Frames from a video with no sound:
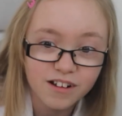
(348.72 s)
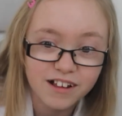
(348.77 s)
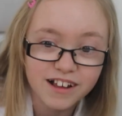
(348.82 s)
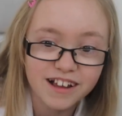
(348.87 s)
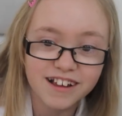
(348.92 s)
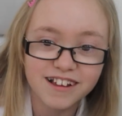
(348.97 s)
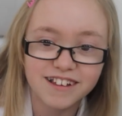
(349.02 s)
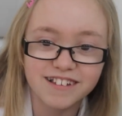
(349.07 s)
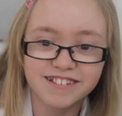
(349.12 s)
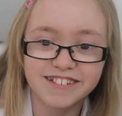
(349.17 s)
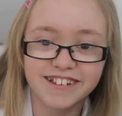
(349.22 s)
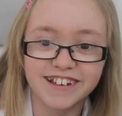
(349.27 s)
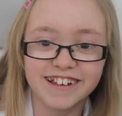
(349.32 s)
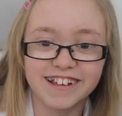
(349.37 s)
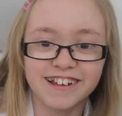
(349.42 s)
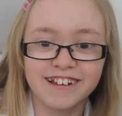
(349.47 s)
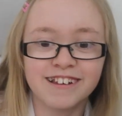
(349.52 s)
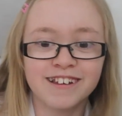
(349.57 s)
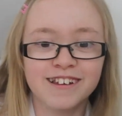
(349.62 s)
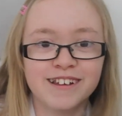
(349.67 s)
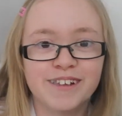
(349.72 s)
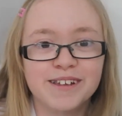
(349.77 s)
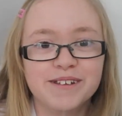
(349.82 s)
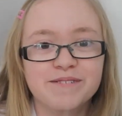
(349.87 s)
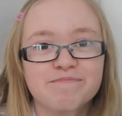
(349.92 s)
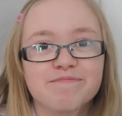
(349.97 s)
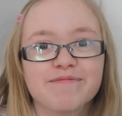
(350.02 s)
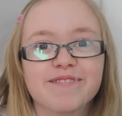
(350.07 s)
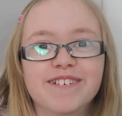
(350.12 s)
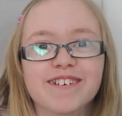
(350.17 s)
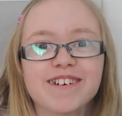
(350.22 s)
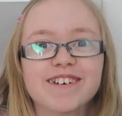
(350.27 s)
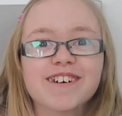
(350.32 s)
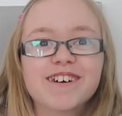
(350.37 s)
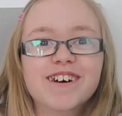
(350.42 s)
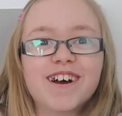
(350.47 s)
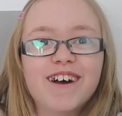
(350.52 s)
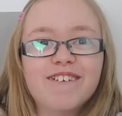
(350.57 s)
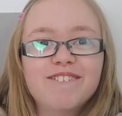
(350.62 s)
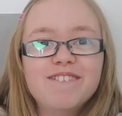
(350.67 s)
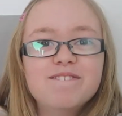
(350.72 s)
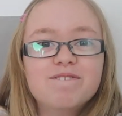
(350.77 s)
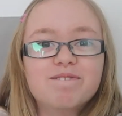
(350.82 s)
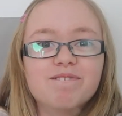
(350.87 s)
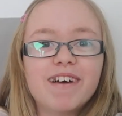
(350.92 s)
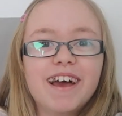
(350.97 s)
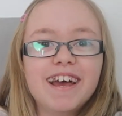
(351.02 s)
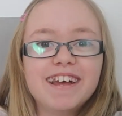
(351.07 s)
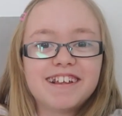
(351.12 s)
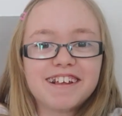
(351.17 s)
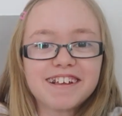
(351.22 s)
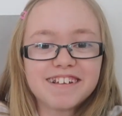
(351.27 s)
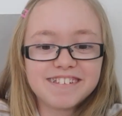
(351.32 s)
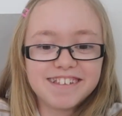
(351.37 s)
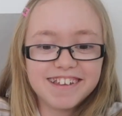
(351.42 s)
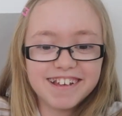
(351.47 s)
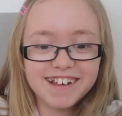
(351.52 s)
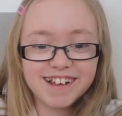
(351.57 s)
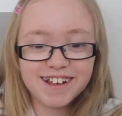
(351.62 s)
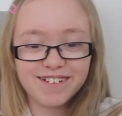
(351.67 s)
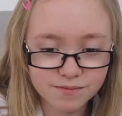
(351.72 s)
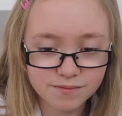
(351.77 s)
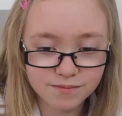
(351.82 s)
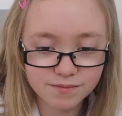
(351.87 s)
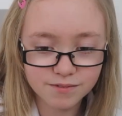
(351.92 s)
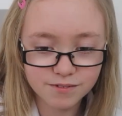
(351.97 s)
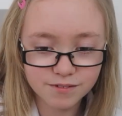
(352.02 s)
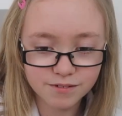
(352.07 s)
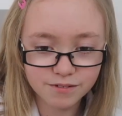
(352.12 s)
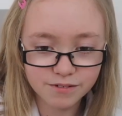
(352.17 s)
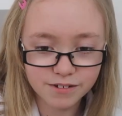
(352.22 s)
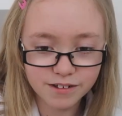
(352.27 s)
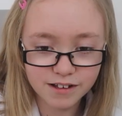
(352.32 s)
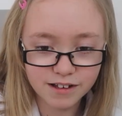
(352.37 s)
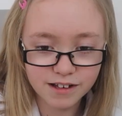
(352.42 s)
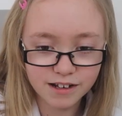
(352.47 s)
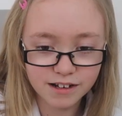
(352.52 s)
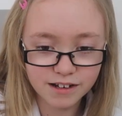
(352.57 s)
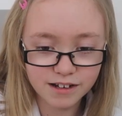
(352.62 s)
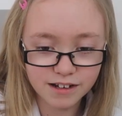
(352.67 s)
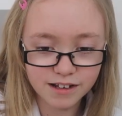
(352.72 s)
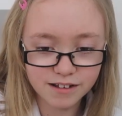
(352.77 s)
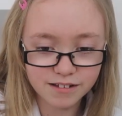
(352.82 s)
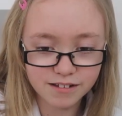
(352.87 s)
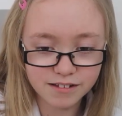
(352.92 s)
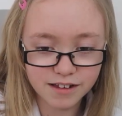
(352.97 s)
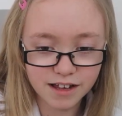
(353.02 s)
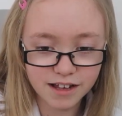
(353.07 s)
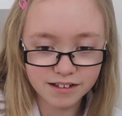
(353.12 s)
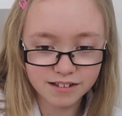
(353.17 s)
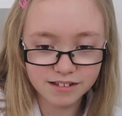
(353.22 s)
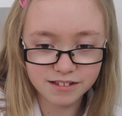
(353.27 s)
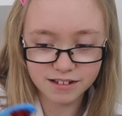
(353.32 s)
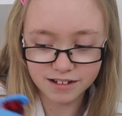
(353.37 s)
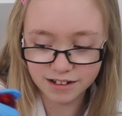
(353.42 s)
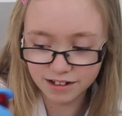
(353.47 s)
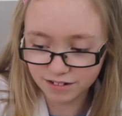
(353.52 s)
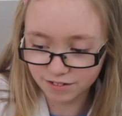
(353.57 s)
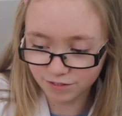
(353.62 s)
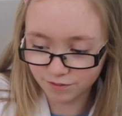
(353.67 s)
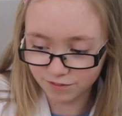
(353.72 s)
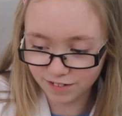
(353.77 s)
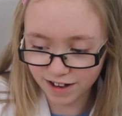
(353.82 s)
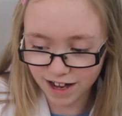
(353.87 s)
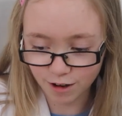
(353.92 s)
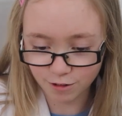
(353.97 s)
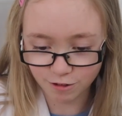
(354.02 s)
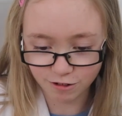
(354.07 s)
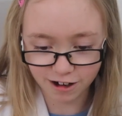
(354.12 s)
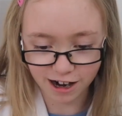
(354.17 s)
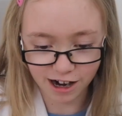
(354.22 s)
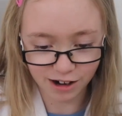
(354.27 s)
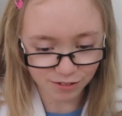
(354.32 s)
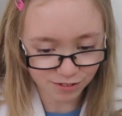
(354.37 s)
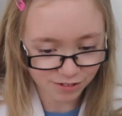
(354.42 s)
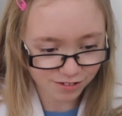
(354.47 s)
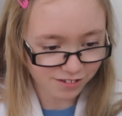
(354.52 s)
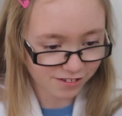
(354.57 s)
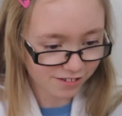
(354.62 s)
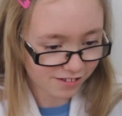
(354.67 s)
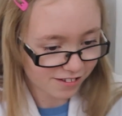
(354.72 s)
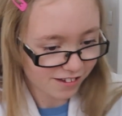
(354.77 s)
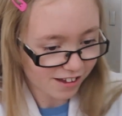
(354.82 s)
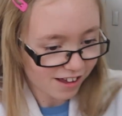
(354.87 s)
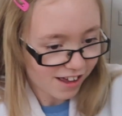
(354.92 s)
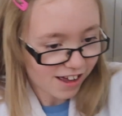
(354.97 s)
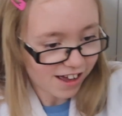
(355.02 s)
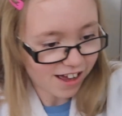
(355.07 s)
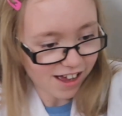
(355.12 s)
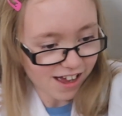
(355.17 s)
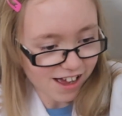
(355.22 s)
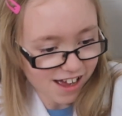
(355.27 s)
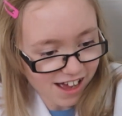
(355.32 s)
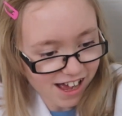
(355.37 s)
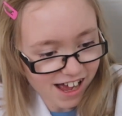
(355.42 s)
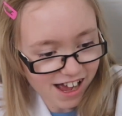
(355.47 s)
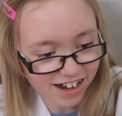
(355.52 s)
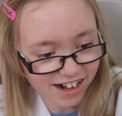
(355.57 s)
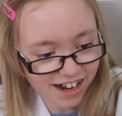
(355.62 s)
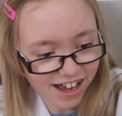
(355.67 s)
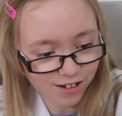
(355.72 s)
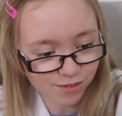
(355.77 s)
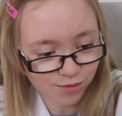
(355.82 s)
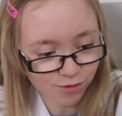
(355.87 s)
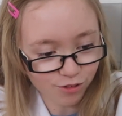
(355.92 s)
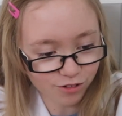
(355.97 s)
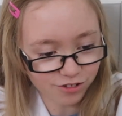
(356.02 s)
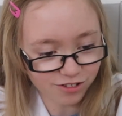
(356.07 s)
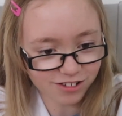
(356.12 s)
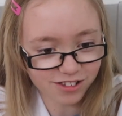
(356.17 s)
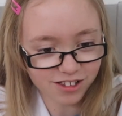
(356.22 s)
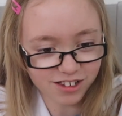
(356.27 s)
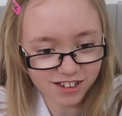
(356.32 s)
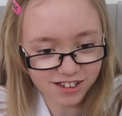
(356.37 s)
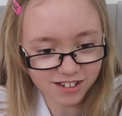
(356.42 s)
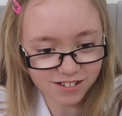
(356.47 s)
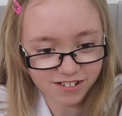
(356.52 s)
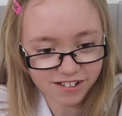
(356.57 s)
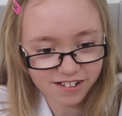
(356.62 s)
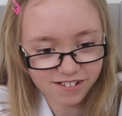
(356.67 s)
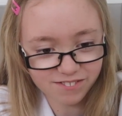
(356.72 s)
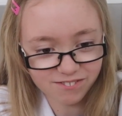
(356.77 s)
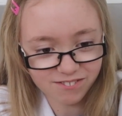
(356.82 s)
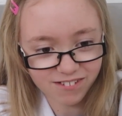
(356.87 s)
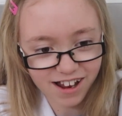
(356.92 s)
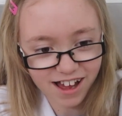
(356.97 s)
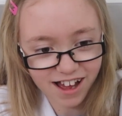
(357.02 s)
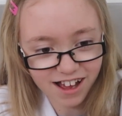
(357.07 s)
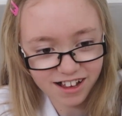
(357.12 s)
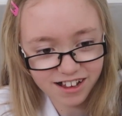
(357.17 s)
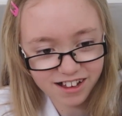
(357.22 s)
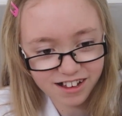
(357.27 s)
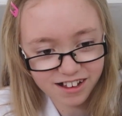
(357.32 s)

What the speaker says: Steam. We've made steam. Let's take the little flower out and add water to this flask